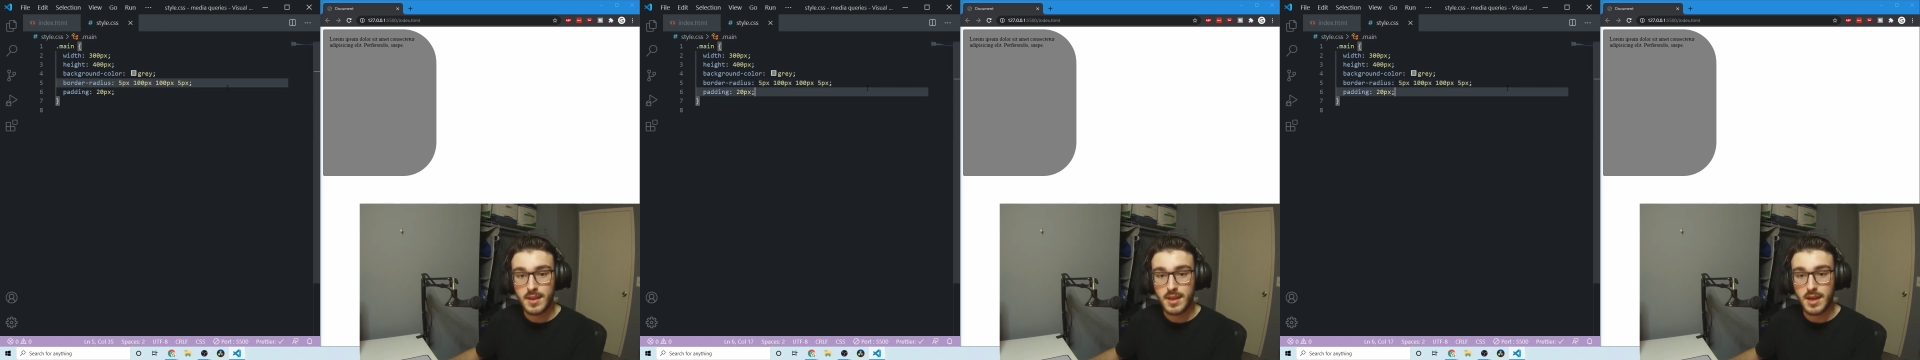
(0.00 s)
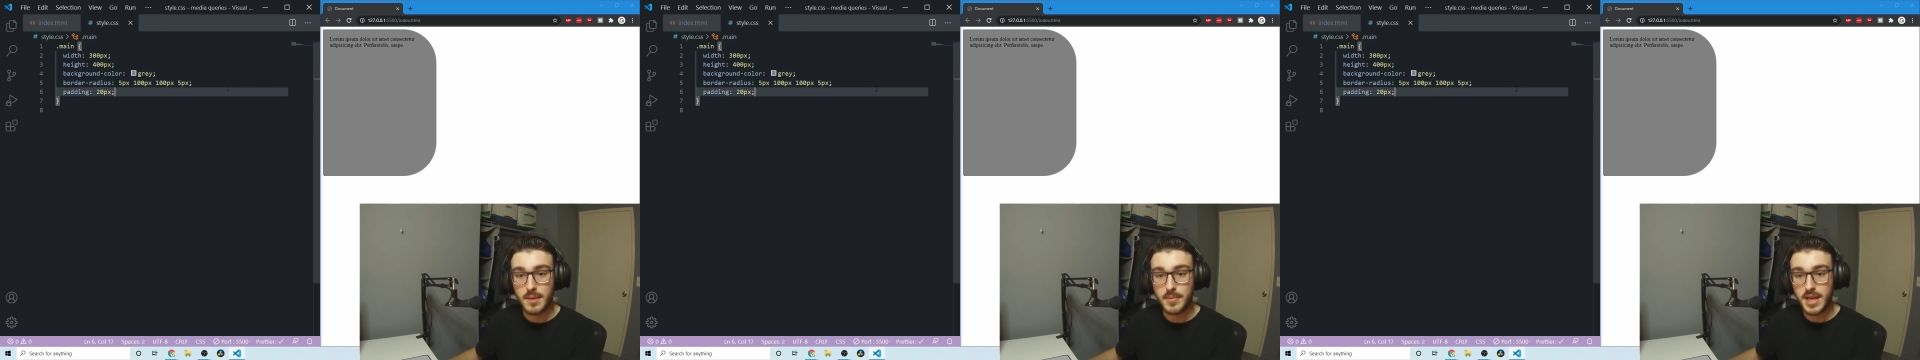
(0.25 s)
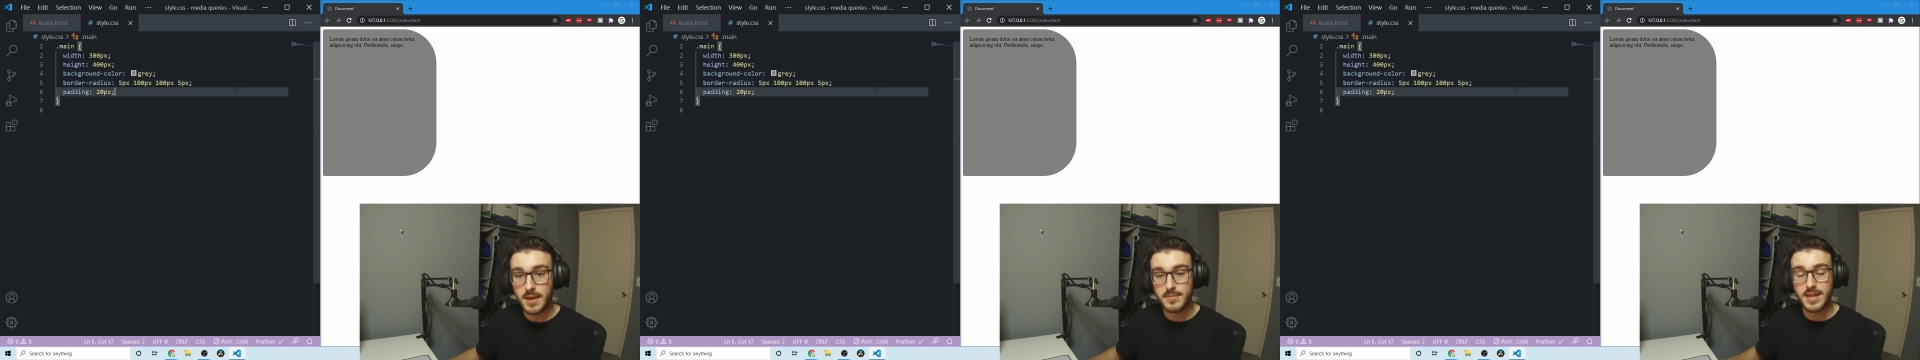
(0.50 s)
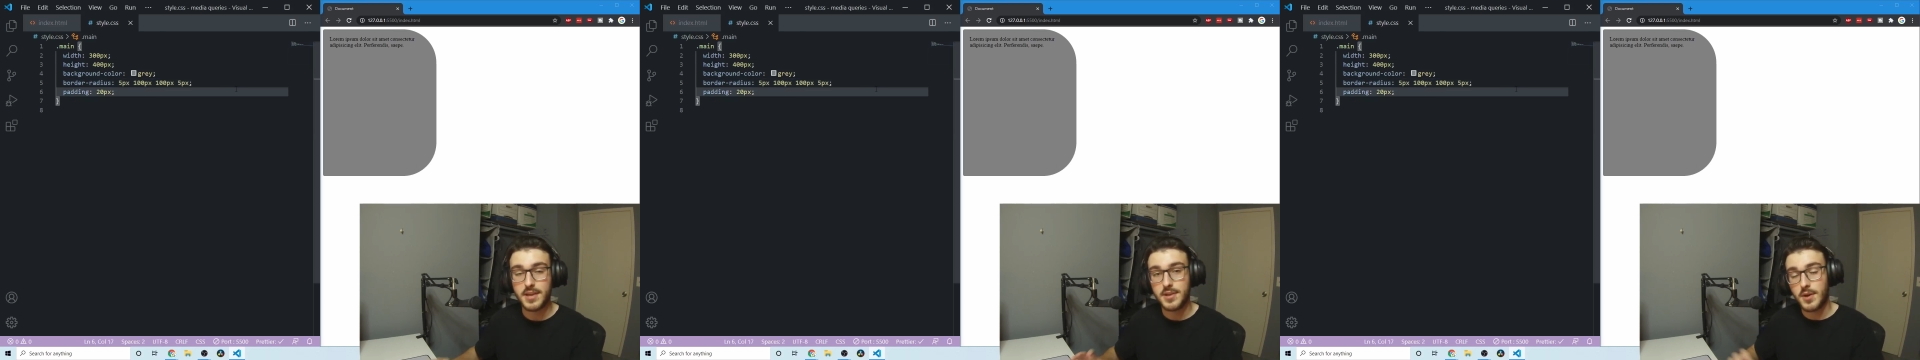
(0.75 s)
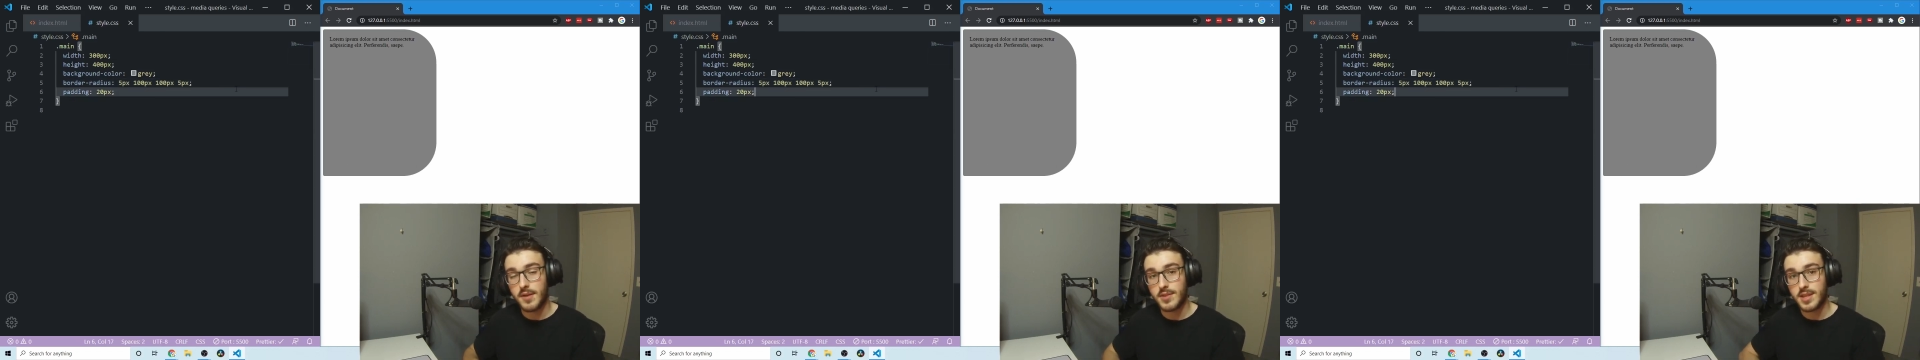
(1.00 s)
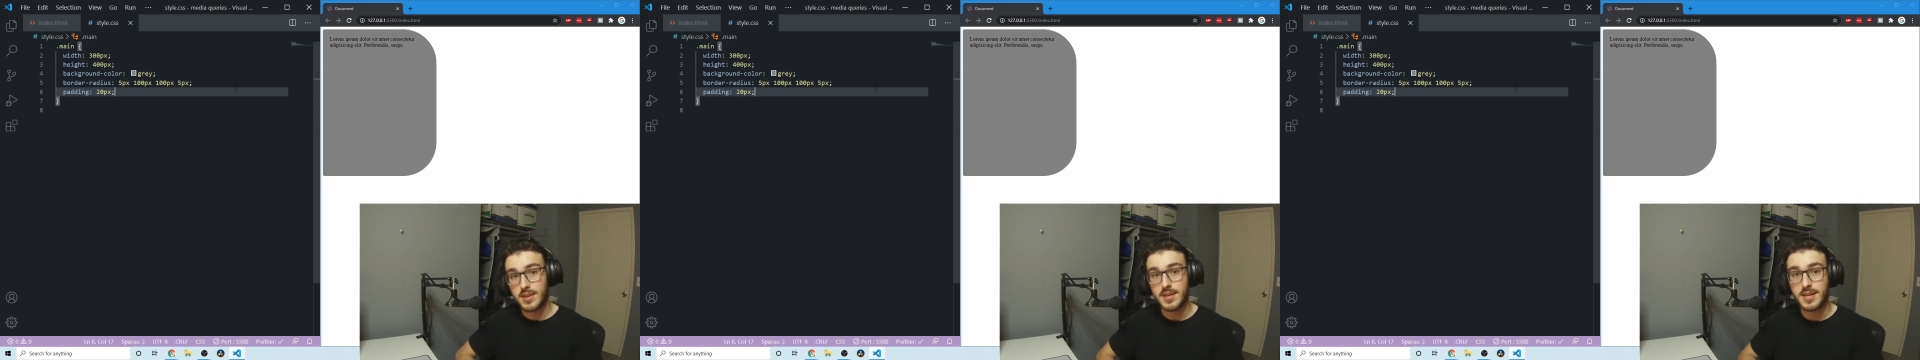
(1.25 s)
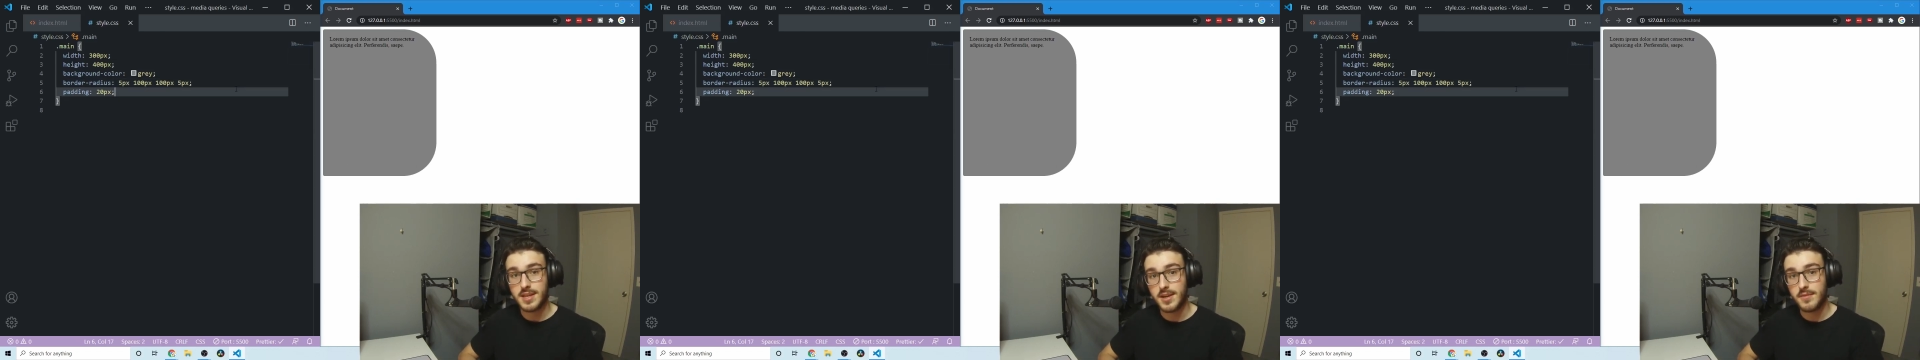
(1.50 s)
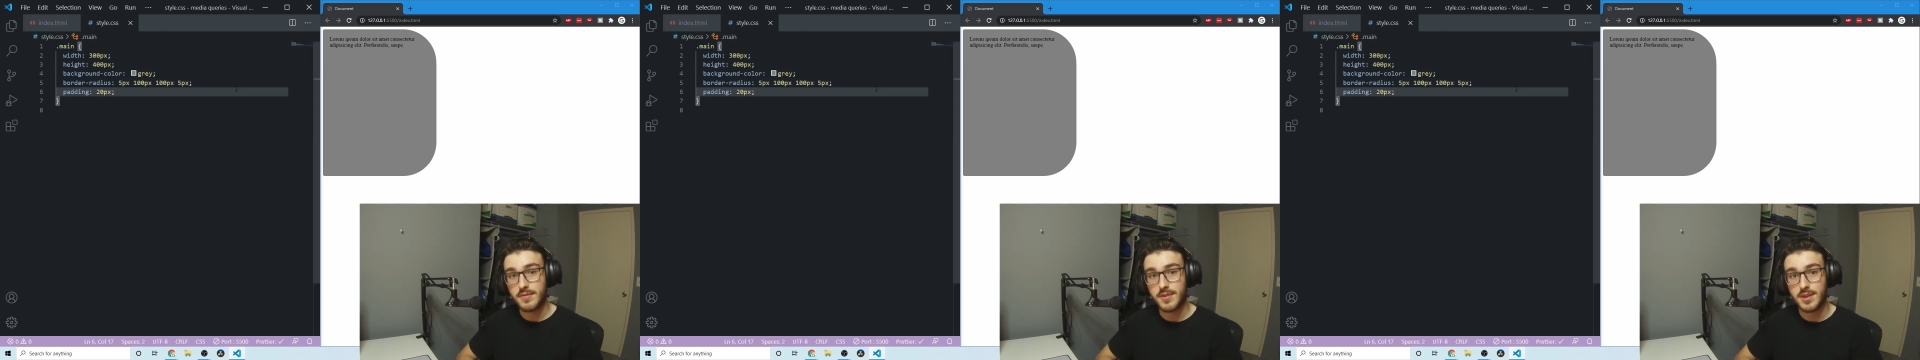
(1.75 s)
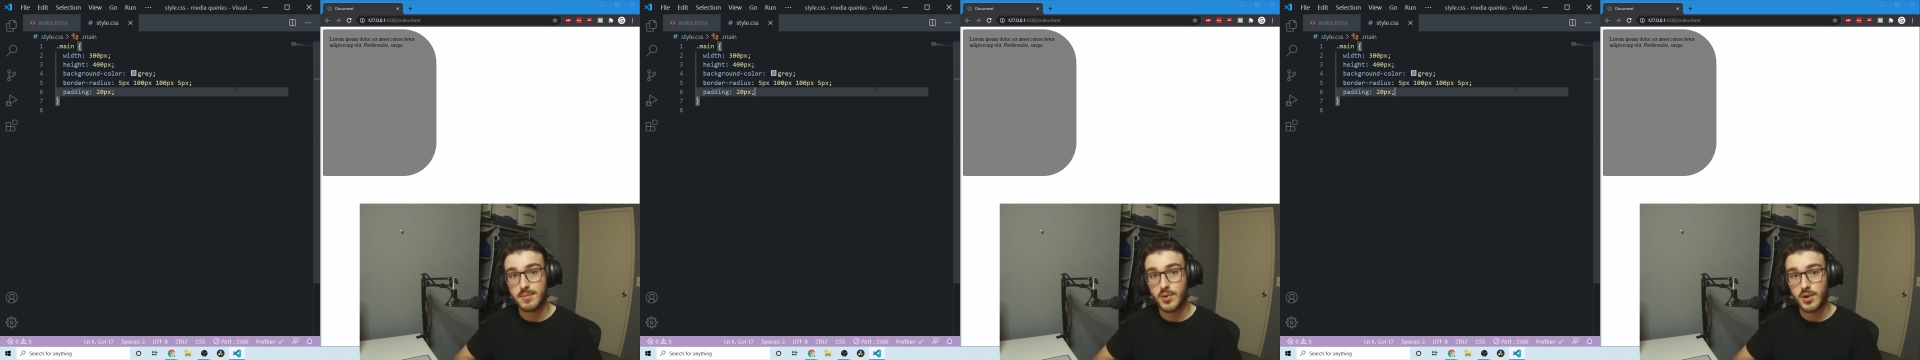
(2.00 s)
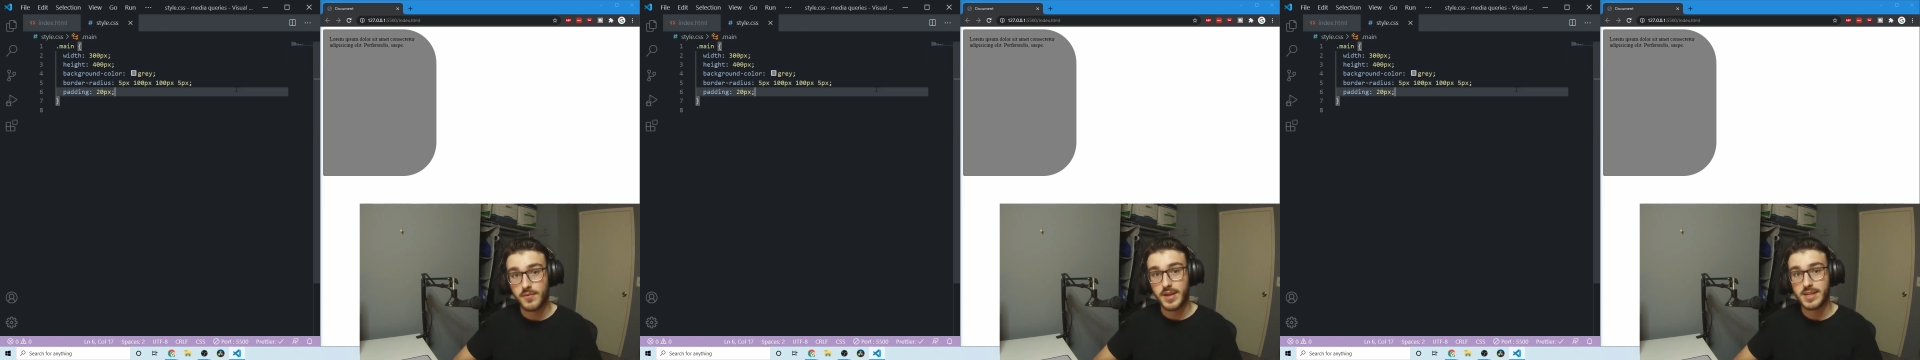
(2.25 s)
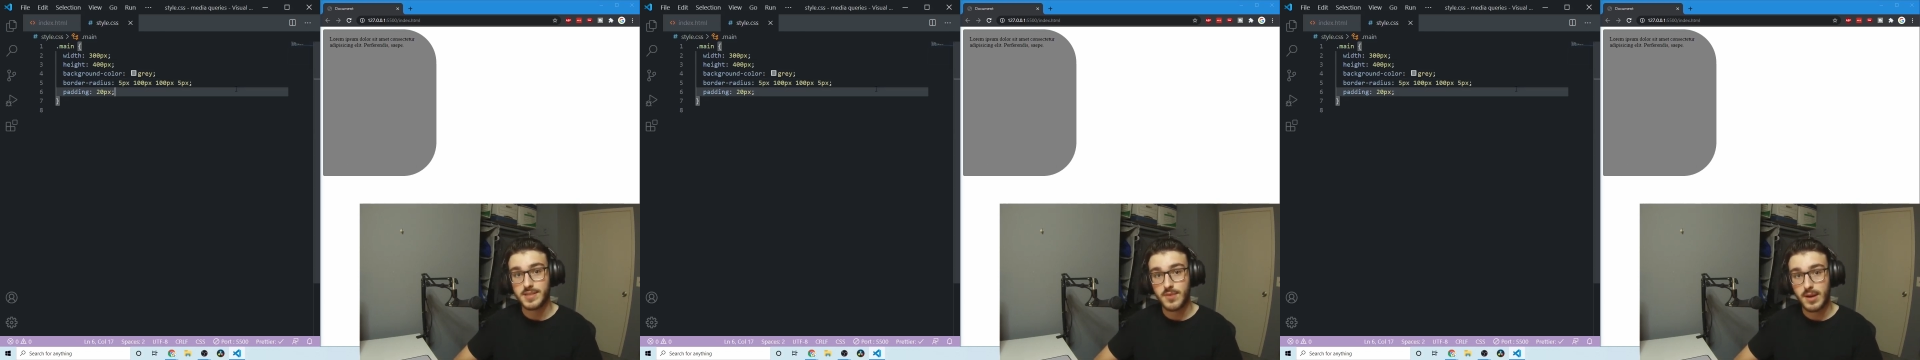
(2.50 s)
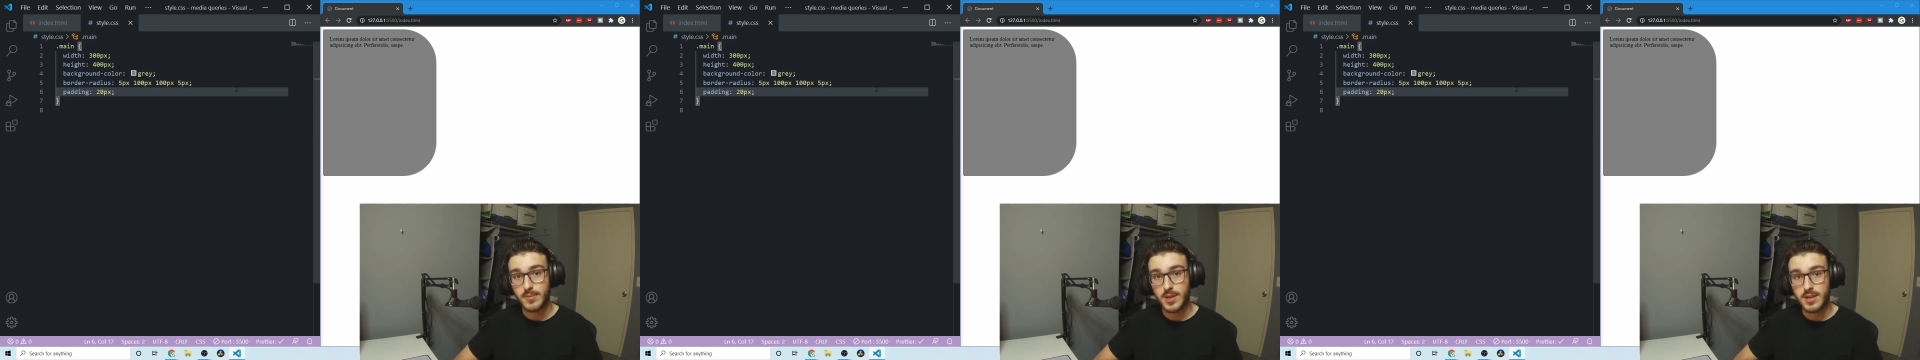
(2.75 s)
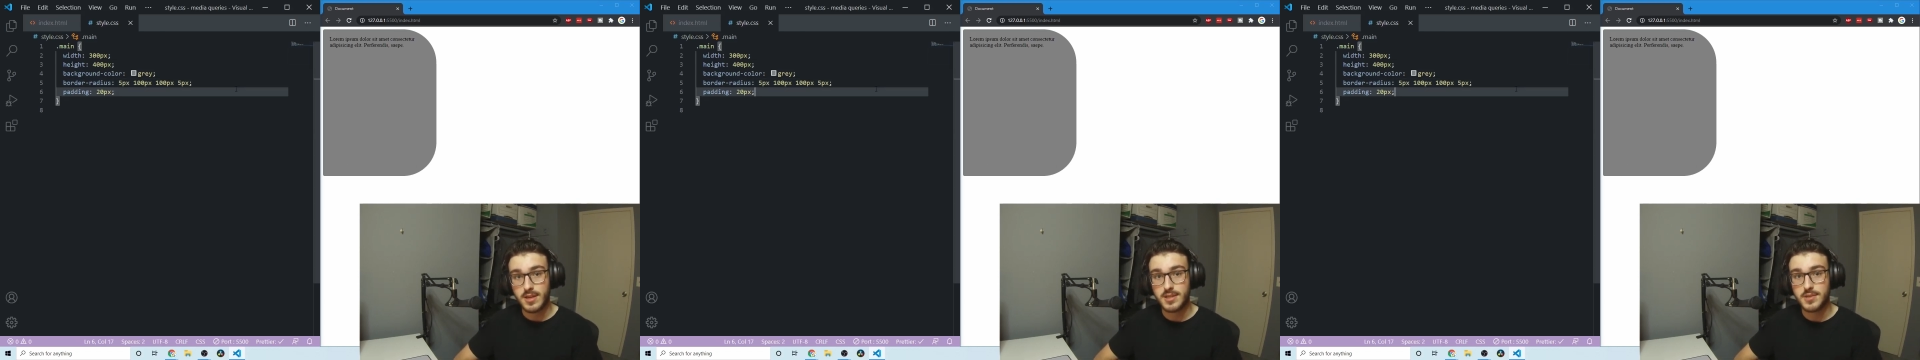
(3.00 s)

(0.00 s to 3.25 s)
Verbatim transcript: Uh, but yeah, now you know everything you need to know for the border radius property, and